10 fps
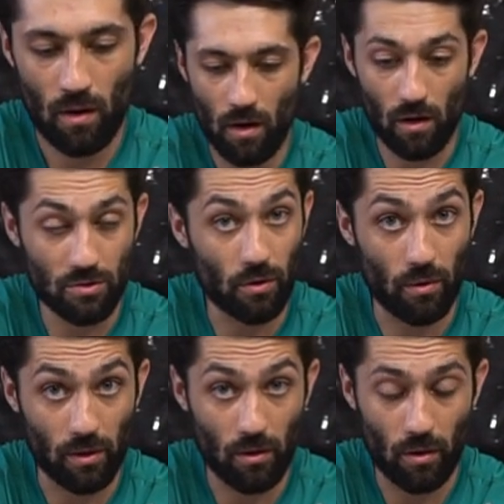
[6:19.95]
Also
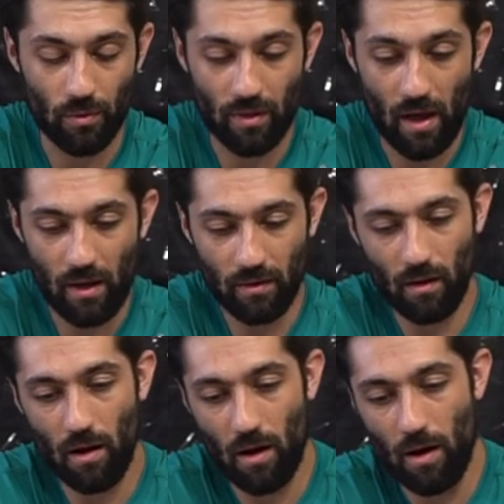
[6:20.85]
going along with that,
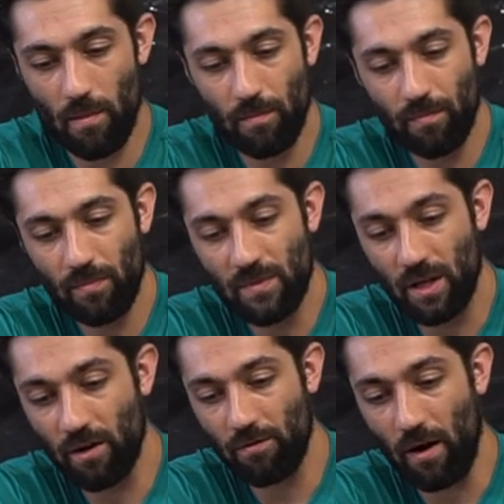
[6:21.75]
to
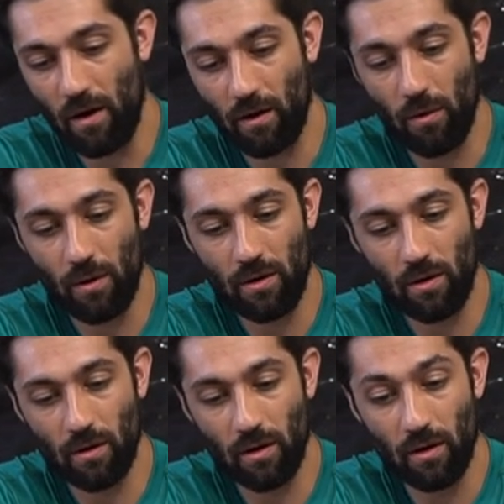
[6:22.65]
get a fire going,
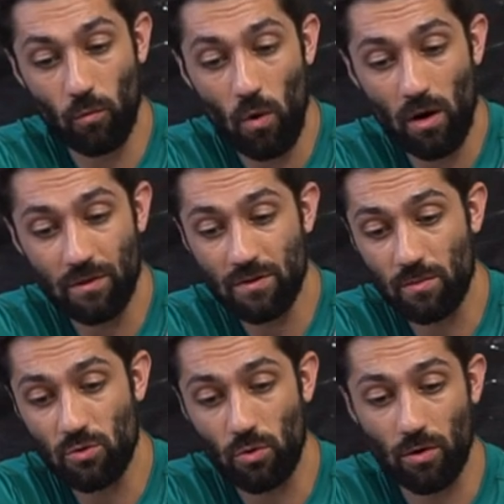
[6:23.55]
you're gonna want
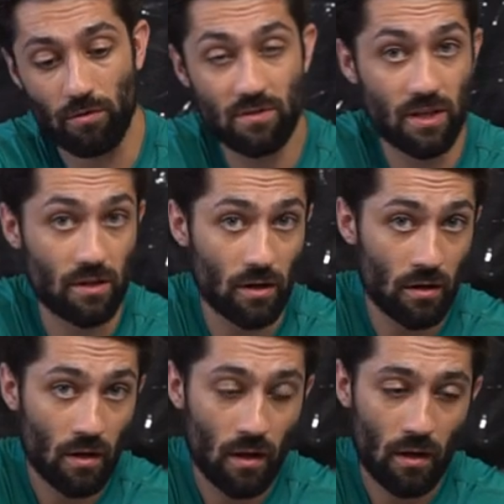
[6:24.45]
some sort of
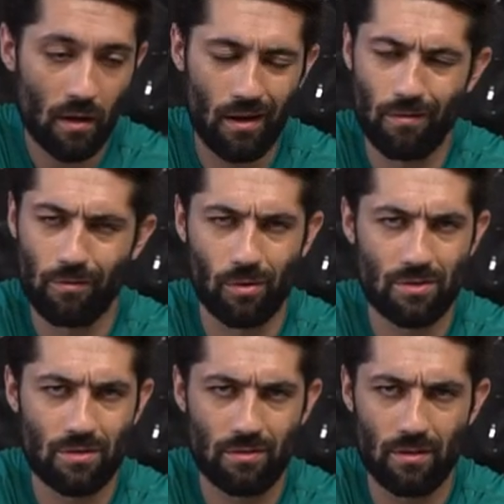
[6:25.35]
tinder. And of
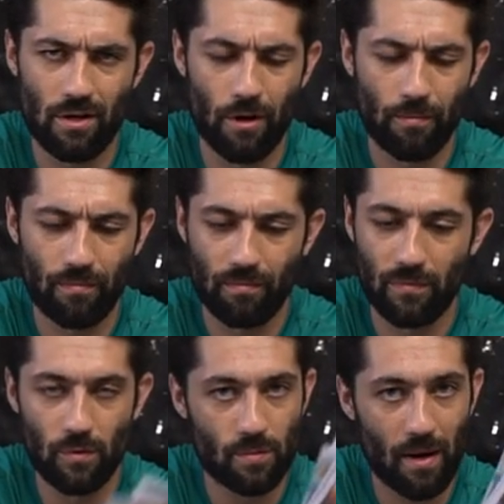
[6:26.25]
course, you know,
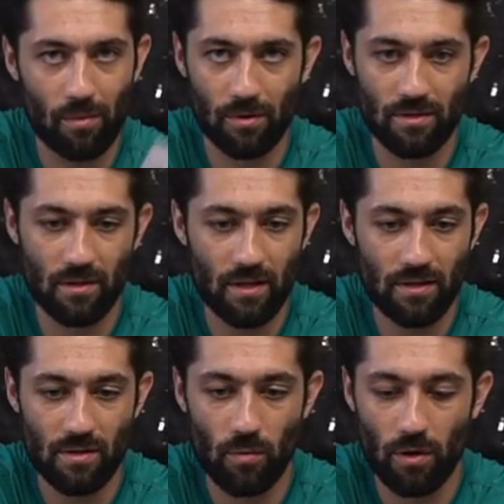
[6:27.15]
newspaper is an
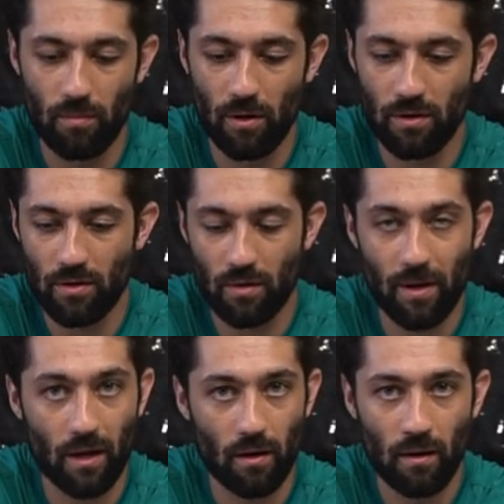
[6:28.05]
easy one, but you can
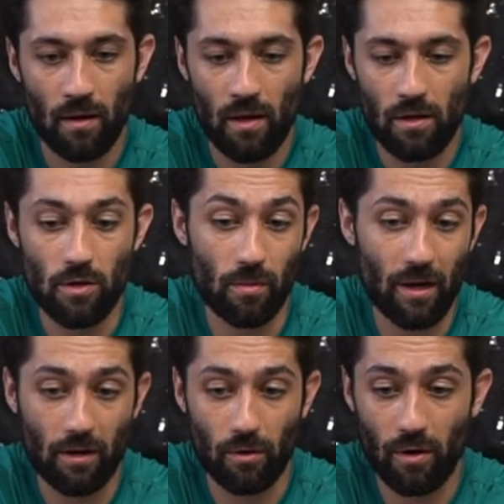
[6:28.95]
make
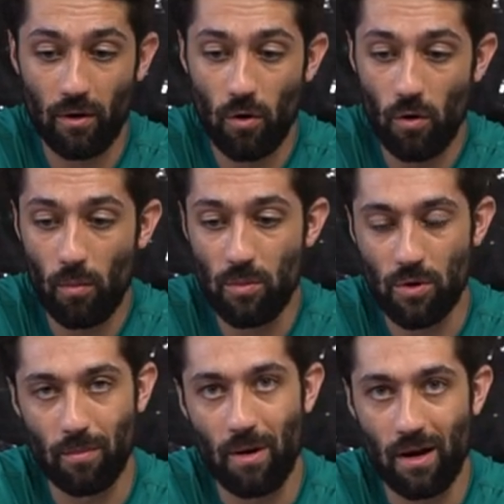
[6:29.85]
your own at home. You
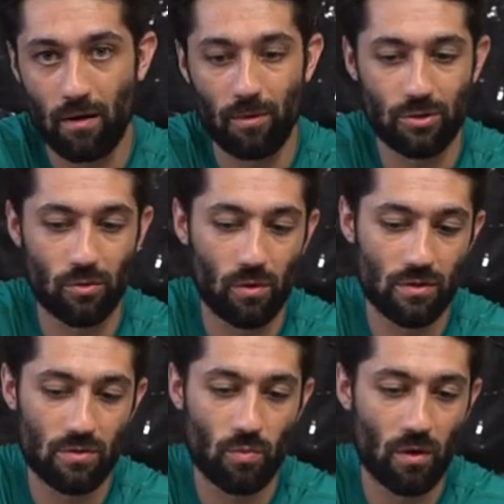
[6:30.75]
can buy commercial
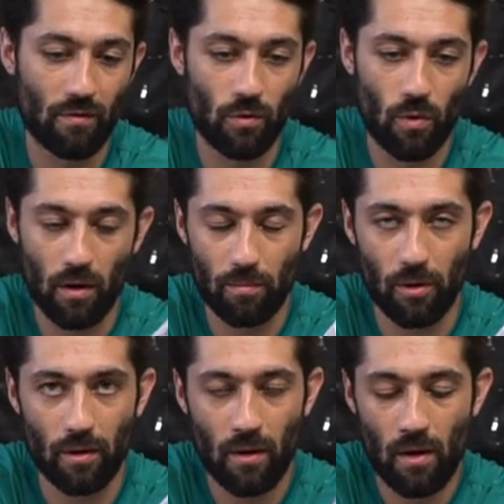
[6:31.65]
ones, whatever you want,
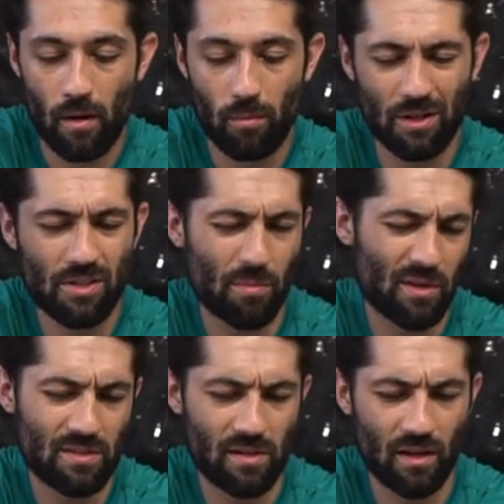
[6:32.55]
but bring
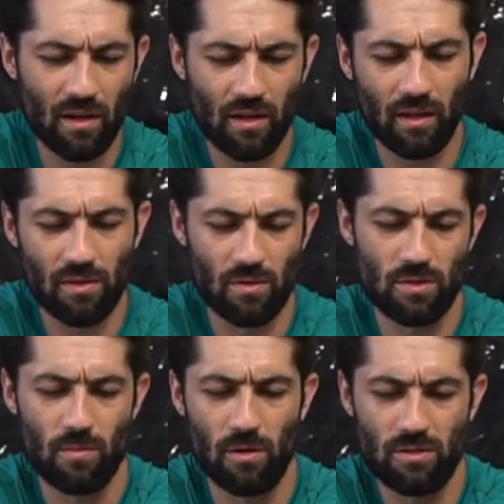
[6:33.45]
something to get
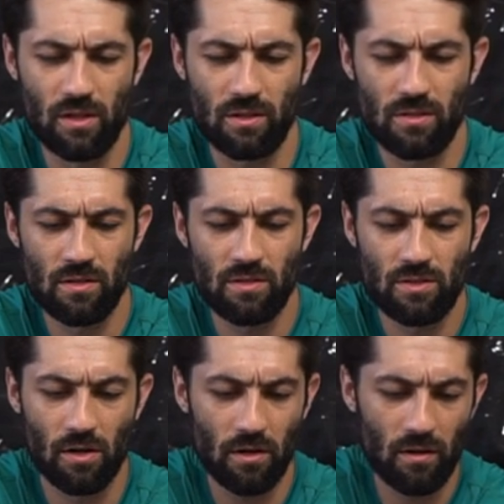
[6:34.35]
those small sticks
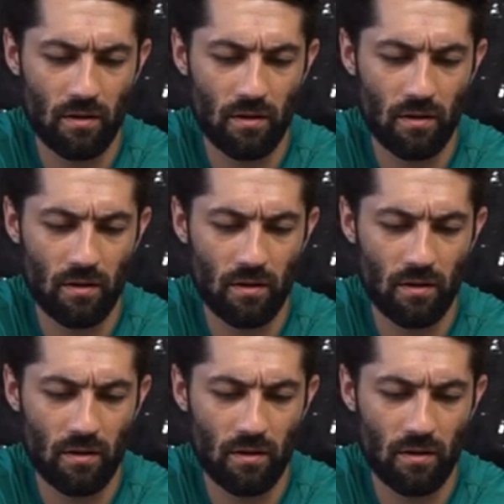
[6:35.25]
started.